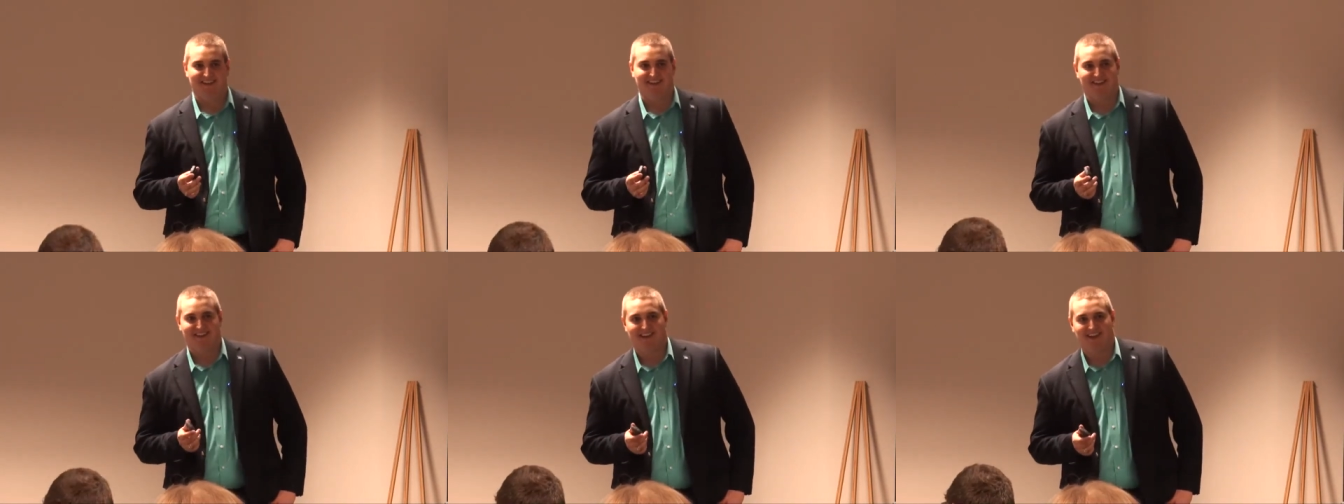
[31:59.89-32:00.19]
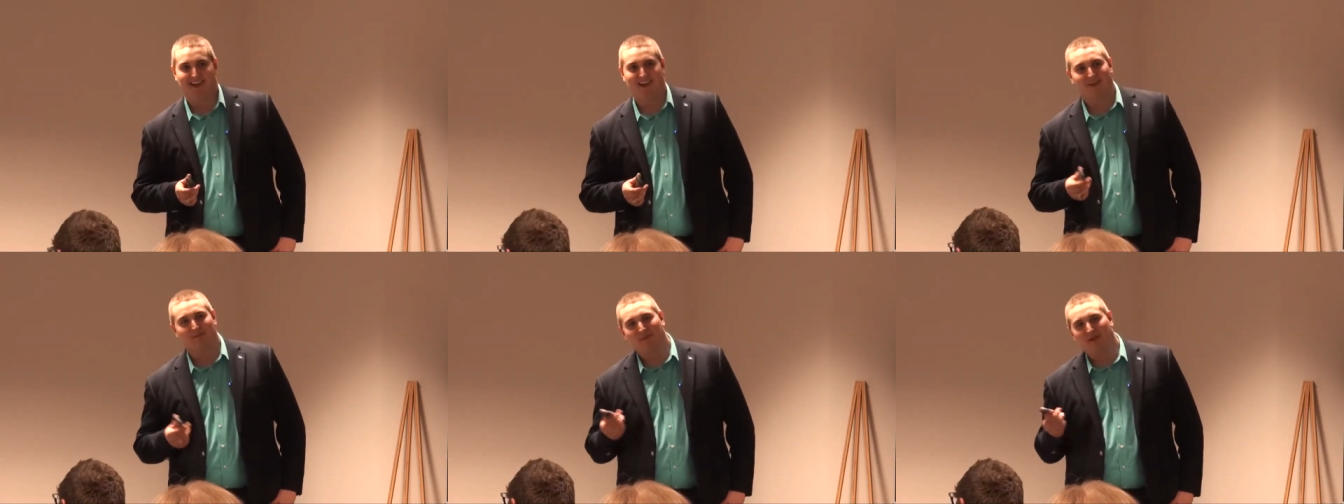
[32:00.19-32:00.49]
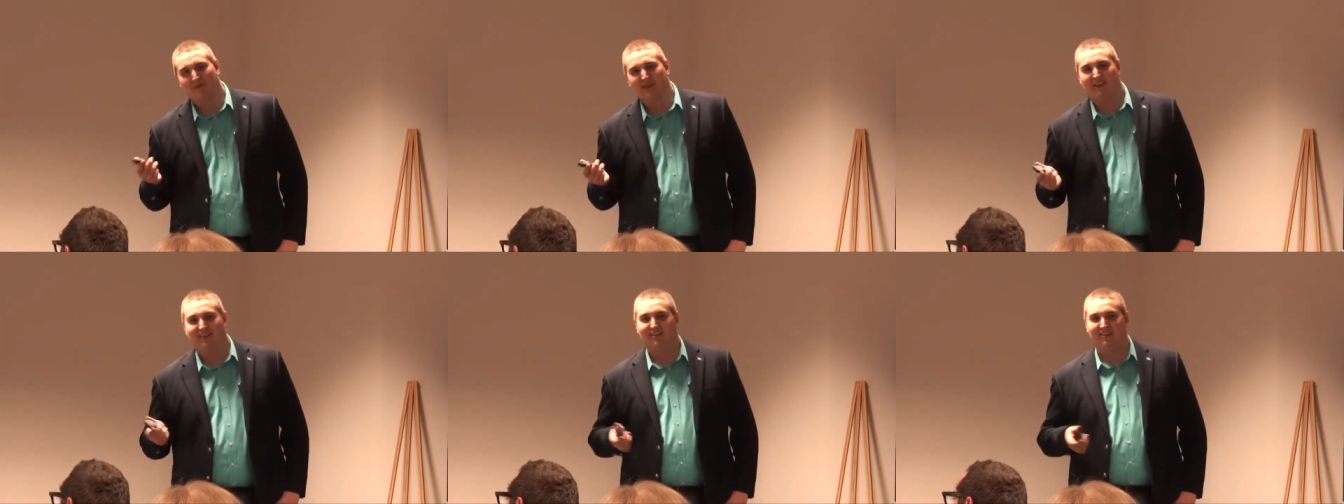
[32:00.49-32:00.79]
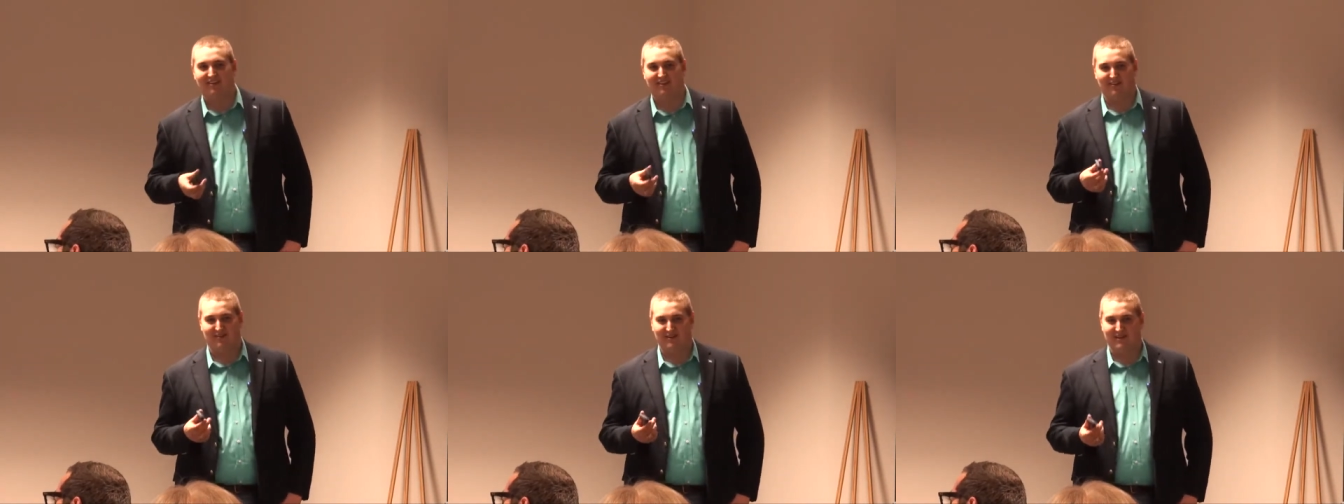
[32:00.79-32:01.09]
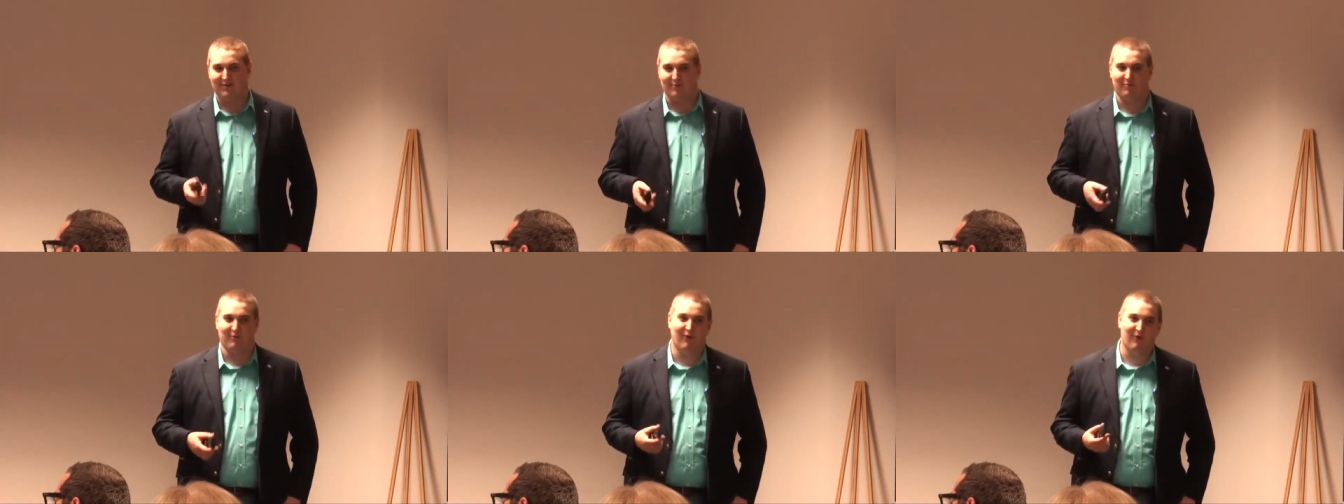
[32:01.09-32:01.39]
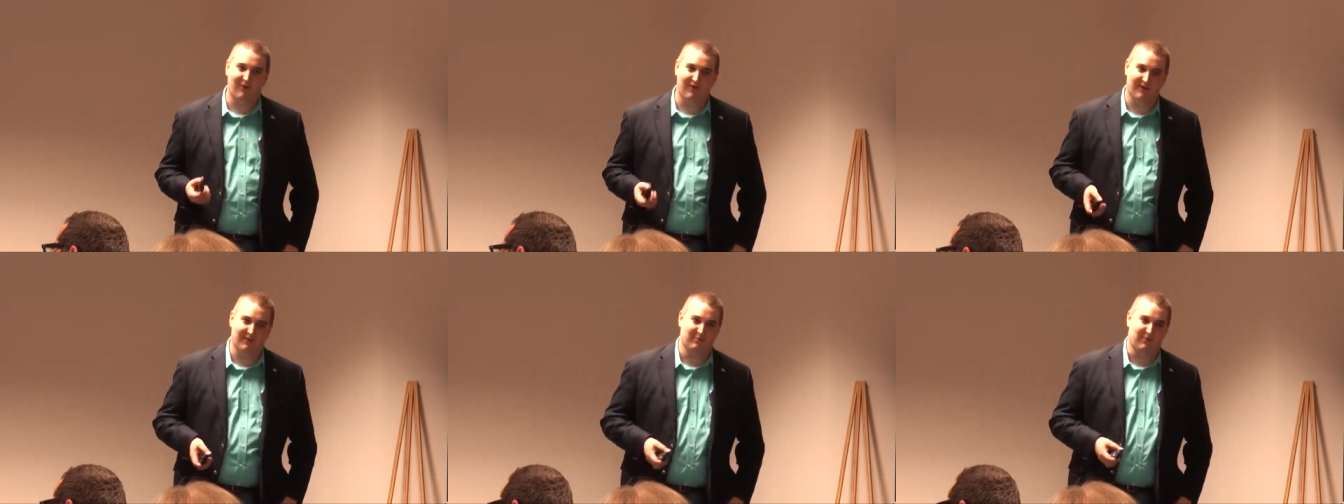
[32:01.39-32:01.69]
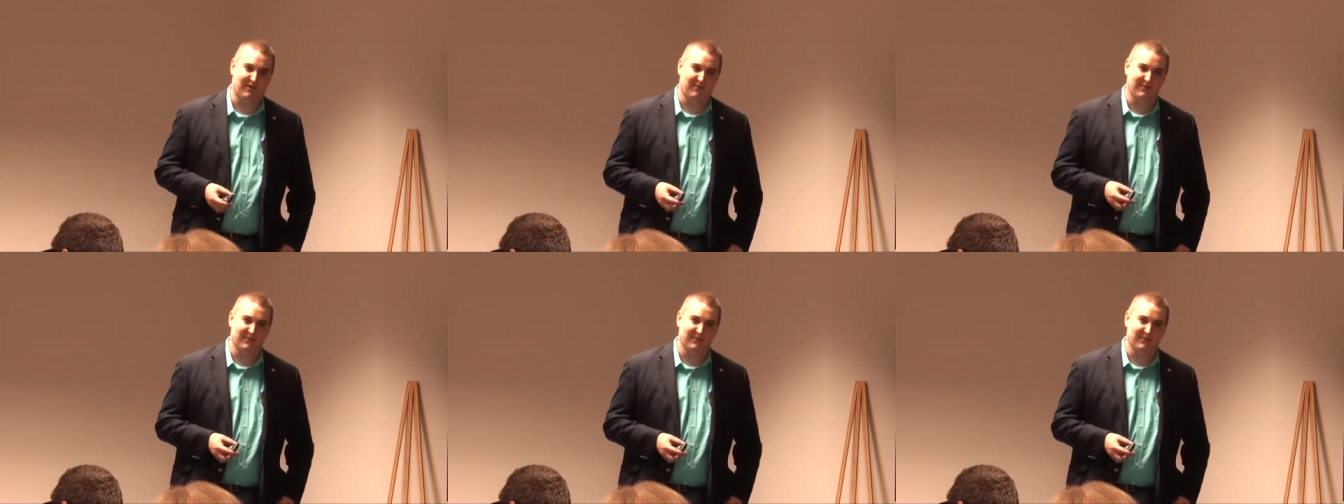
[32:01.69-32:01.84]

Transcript: Yeah. I could maybe look around more and